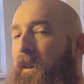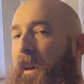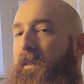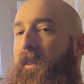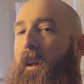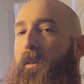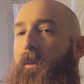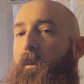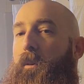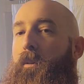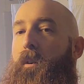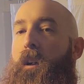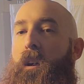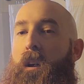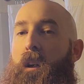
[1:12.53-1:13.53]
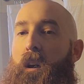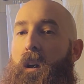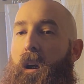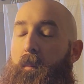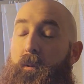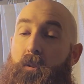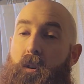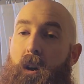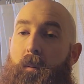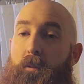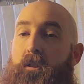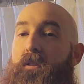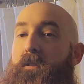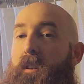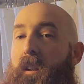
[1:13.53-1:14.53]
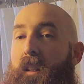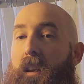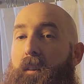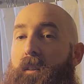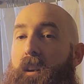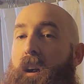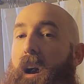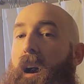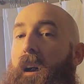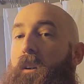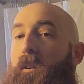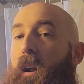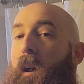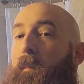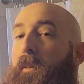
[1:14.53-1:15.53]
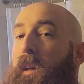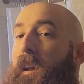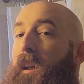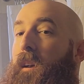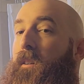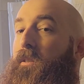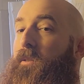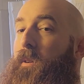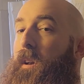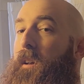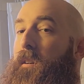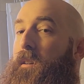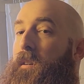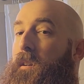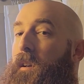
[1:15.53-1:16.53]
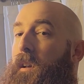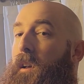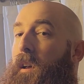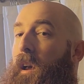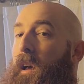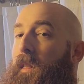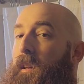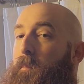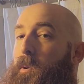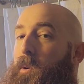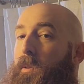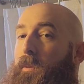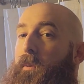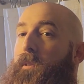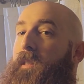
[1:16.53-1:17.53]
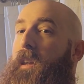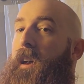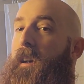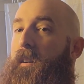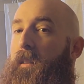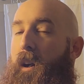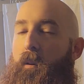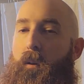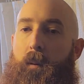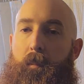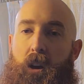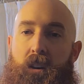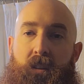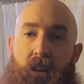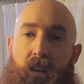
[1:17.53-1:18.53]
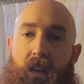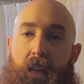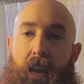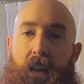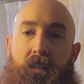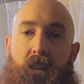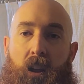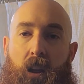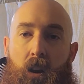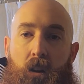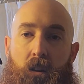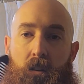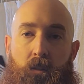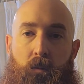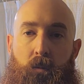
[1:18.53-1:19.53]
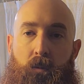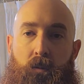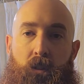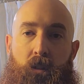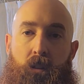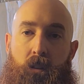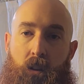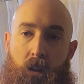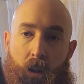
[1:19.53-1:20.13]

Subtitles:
fight that through. 2 options: you can leave it. I grab the hair strand and then pull through at the end. That way I'm not tugging at the hair at its roots.